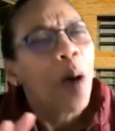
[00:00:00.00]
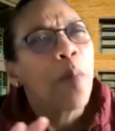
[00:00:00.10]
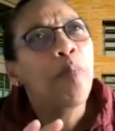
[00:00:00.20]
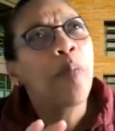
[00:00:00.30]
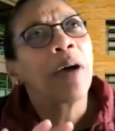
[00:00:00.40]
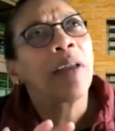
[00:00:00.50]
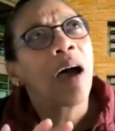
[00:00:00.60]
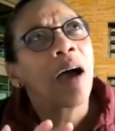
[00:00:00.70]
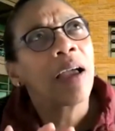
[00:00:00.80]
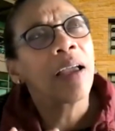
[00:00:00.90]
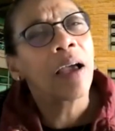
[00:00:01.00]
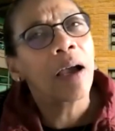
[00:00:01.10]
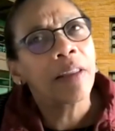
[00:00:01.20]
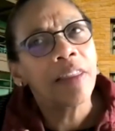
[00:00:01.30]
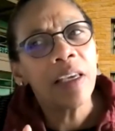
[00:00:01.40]
but
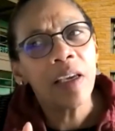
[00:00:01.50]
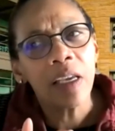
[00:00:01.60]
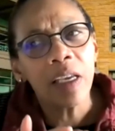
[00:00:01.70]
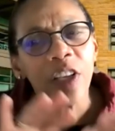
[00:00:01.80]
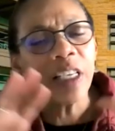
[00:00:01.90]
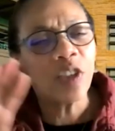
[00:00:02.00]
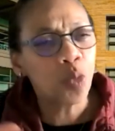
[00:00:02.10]
I think it's